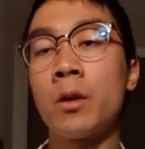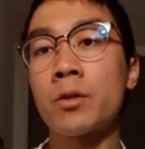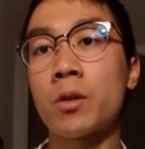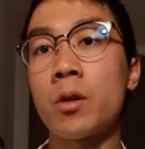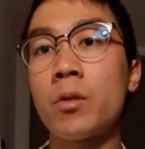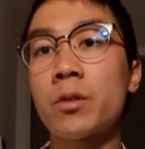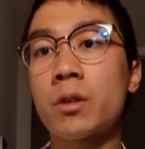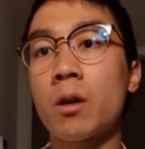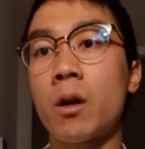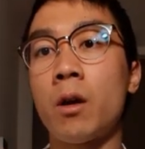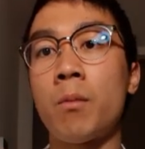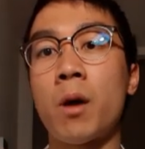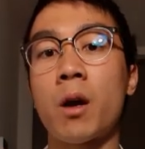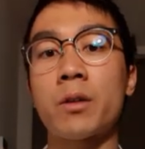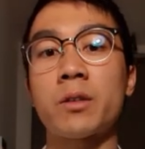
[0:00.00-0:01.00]
So who is Karl
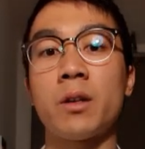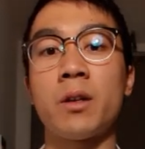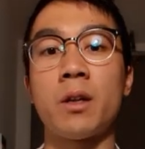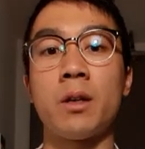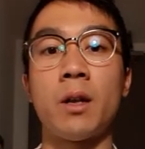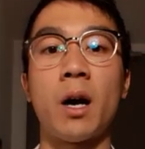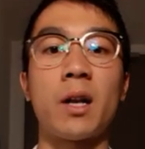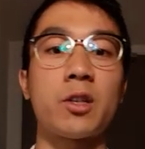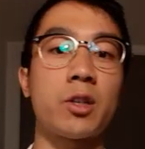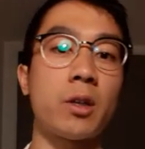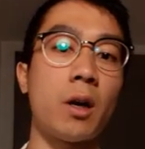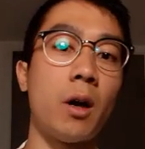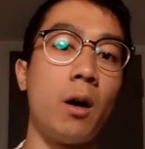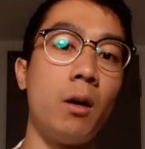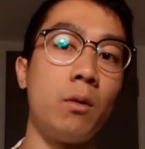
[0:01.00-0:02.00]
Marx in a
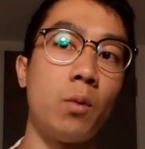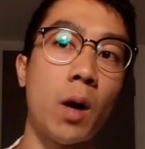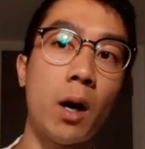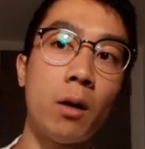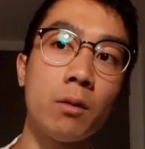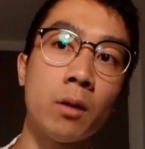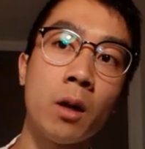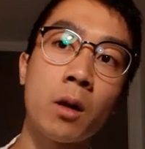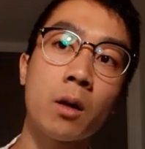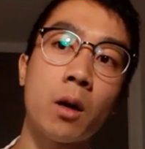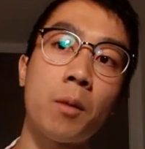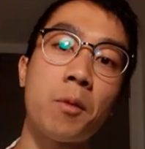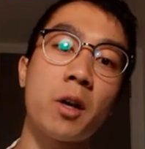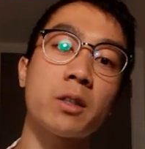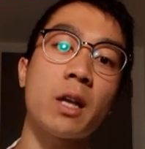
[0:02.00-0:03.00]
nutshell? Well,
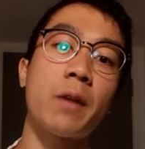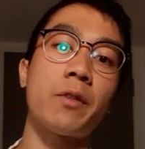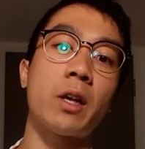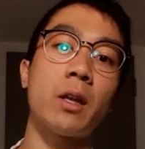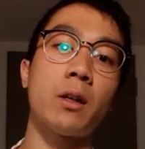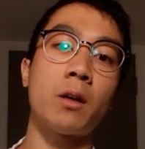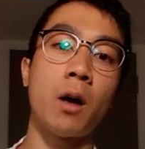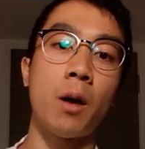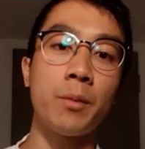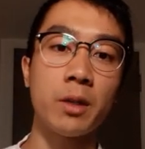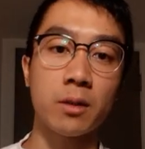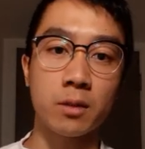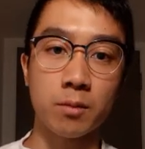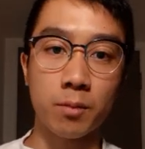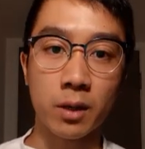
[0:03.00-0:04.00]
Karl Marx advocated
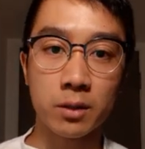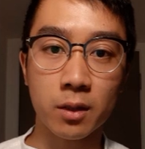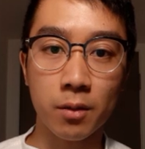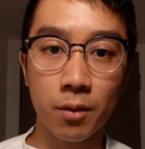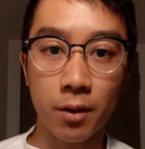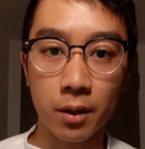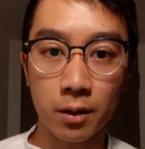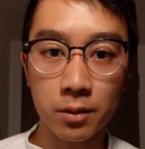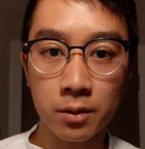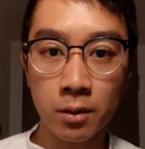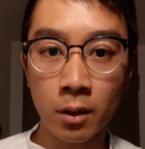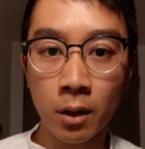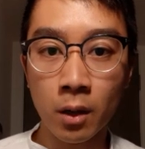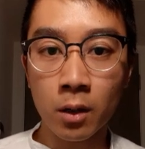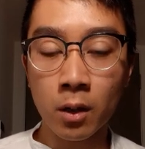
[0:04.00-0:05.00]
communism, amongst other things.
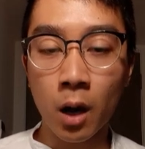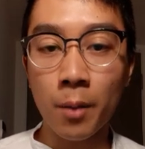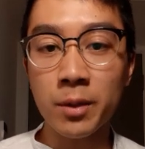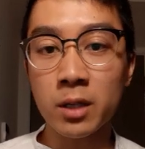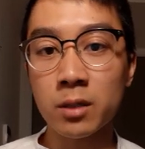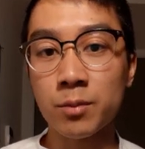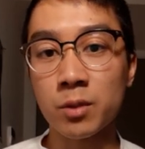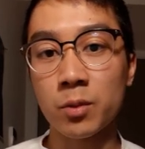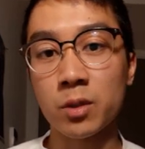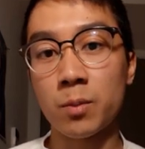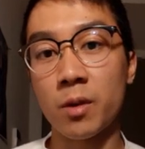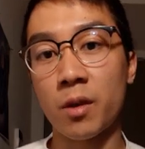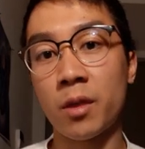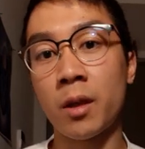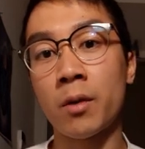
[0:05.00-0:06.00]
Communism is supposed
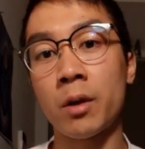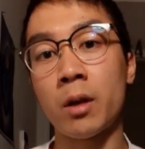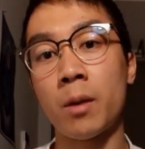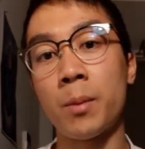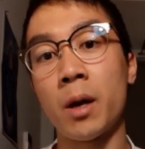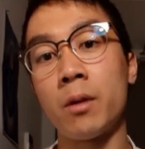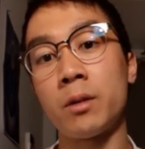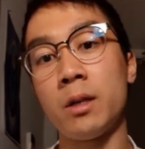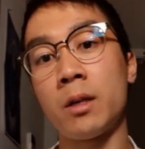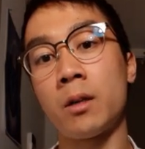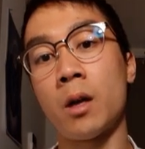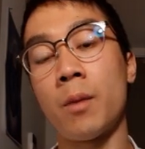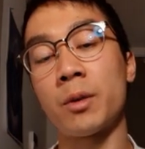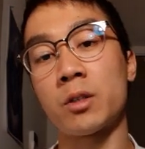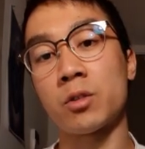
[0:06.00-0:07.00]
to be a theory about
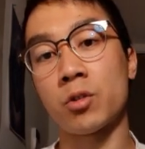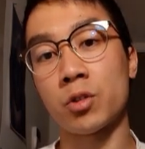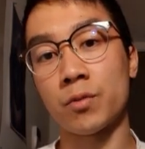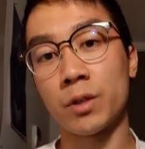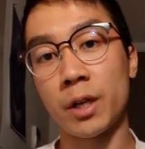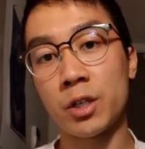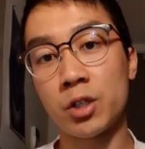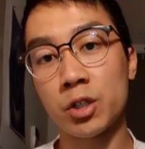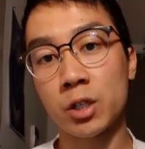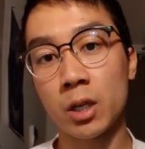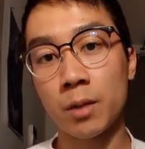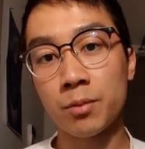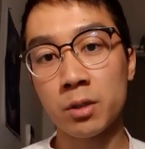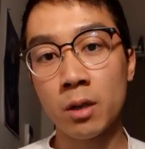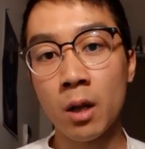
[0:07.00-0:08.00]
economic and social
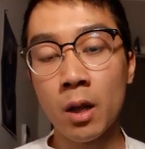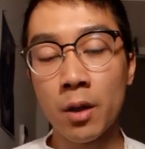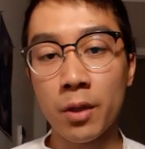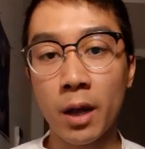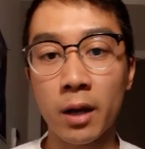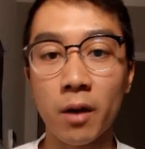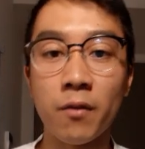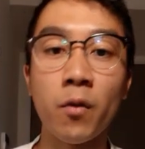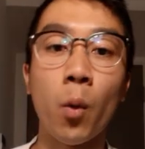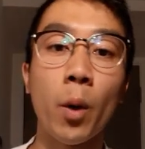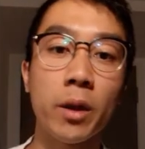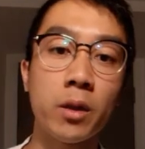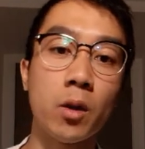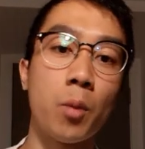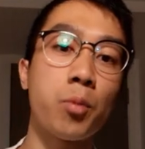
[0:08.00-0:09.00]
relationships that avoid the